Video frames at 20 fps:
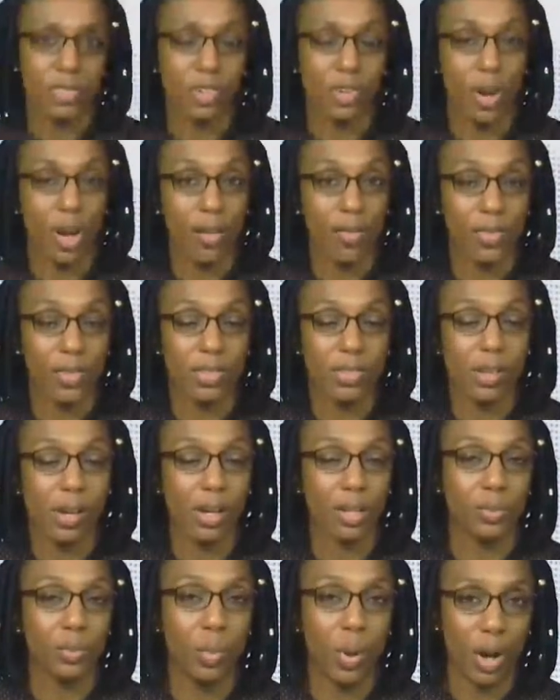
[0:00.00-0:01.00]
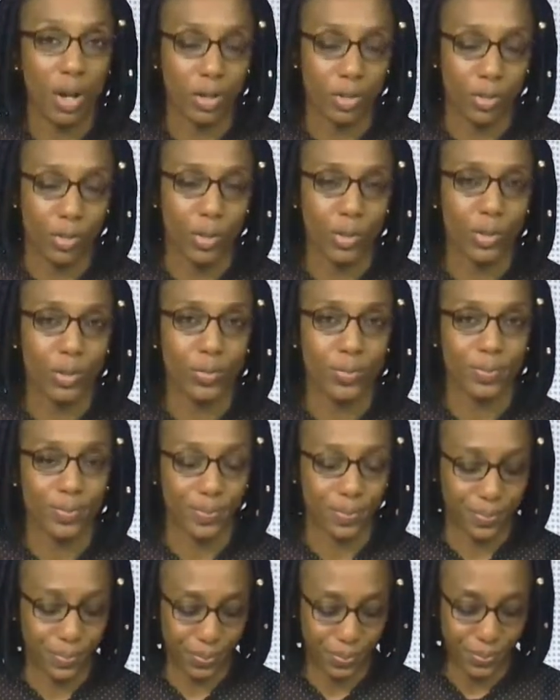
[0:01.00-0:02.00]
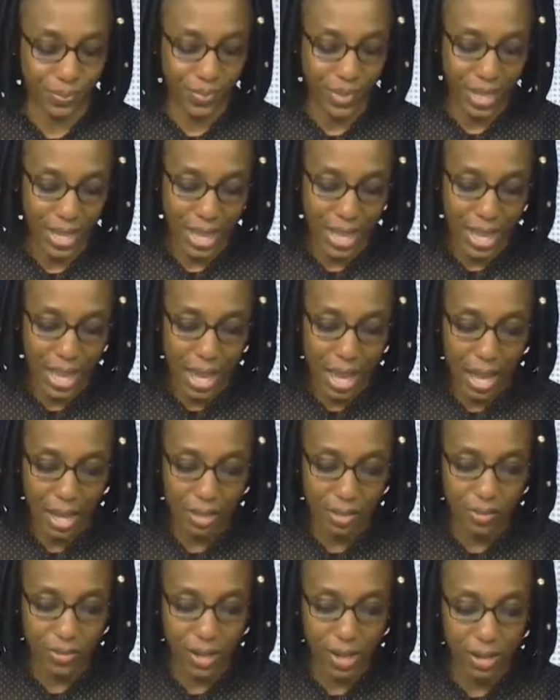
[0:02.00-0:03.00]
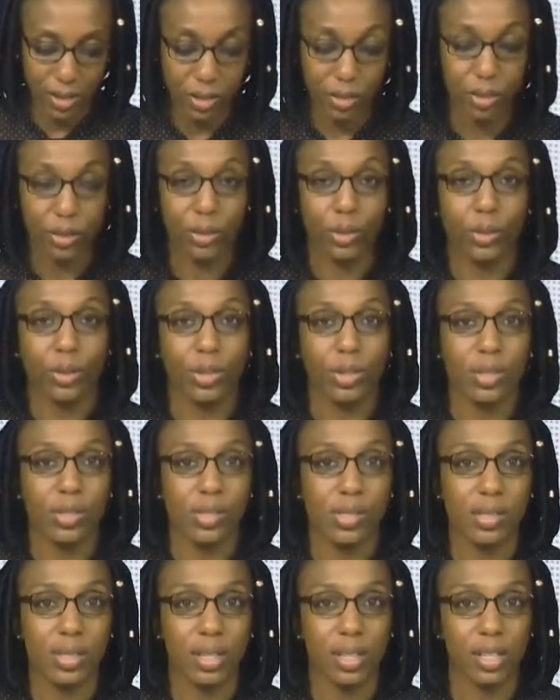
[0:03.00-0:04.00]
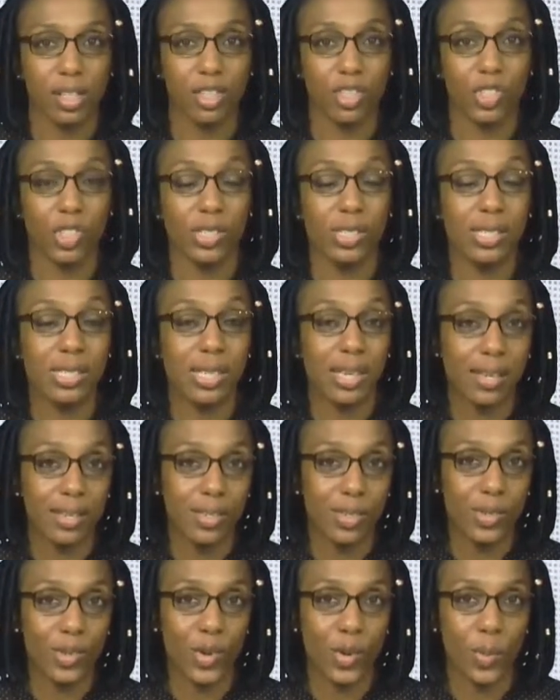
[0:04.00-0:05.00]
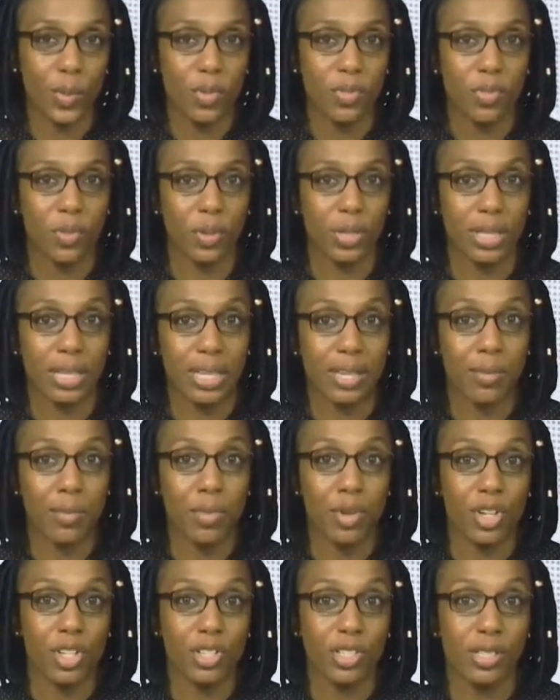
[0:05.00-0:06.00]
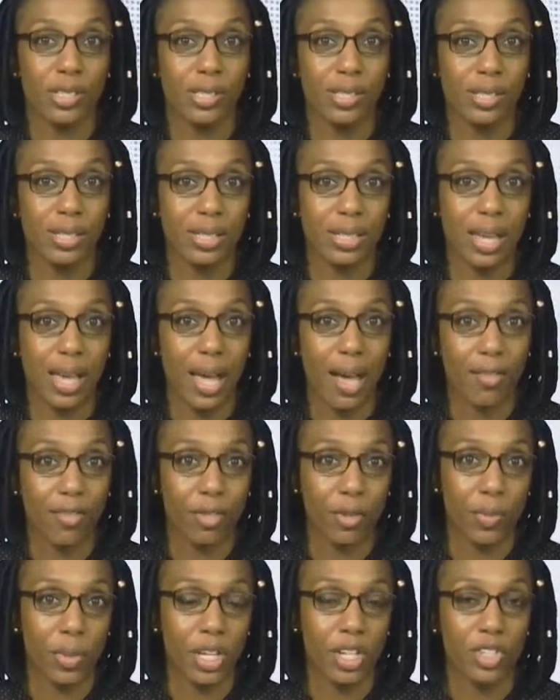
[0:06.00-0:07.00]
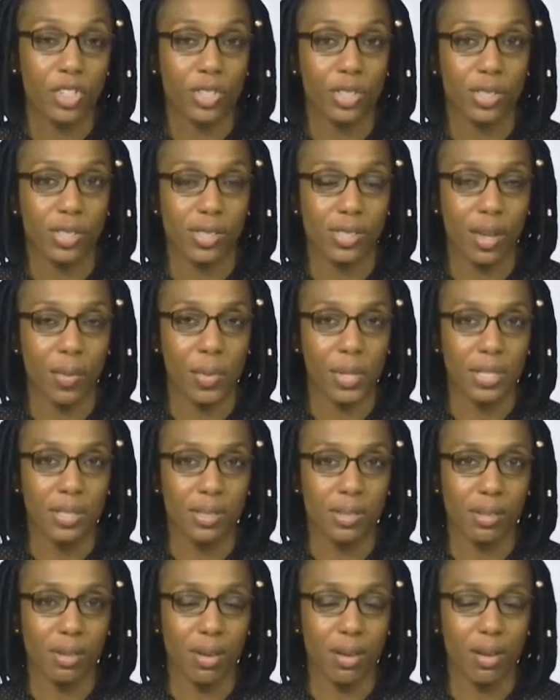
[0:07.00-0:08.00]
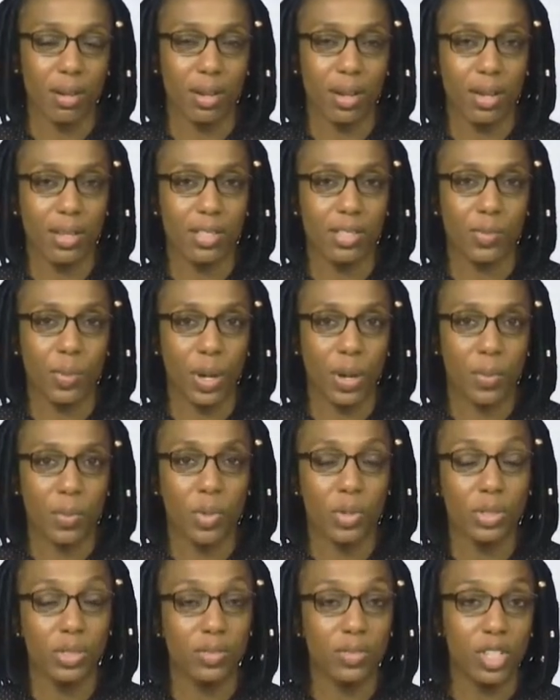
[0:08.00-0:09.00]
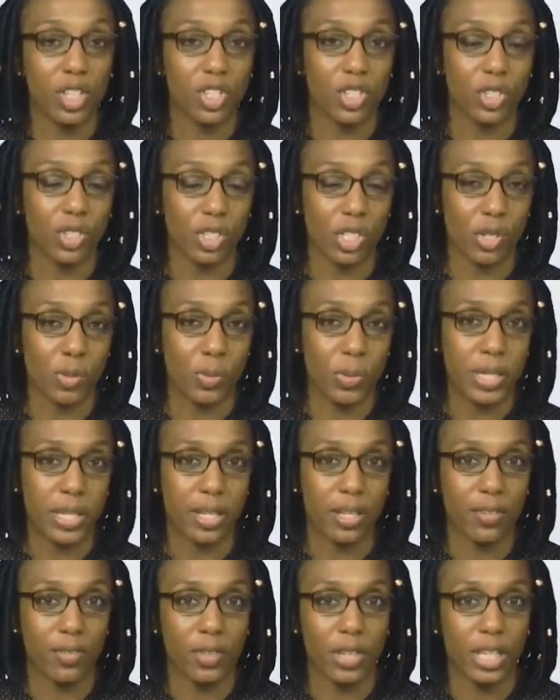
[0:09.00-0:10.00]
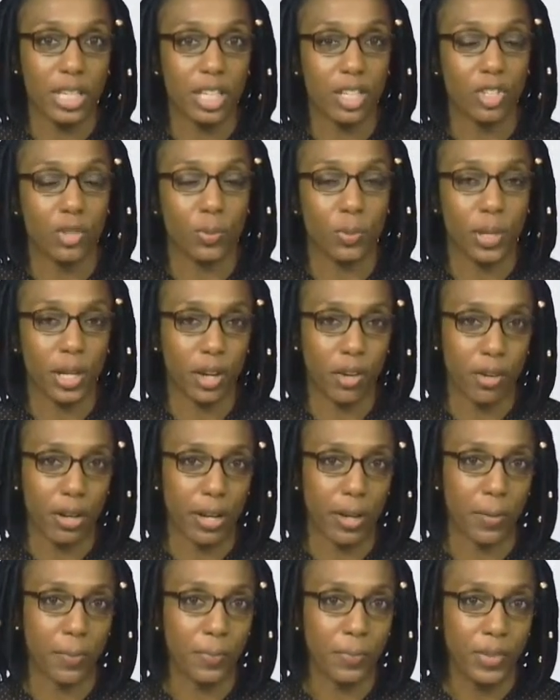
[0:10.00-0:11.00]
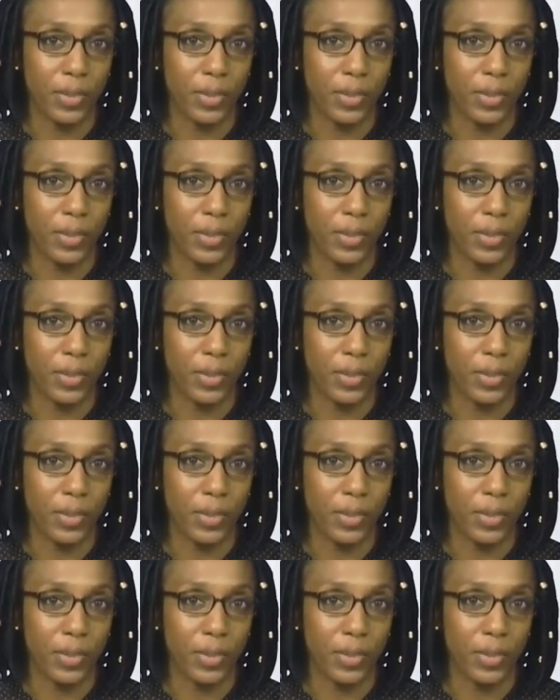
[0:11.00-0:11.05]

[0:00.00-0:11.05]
her office on Pond Road. And finally, on the local scene, just days to go before the Emergence and Affirmation Summit organized by motivational speaker Vikesh Pickering.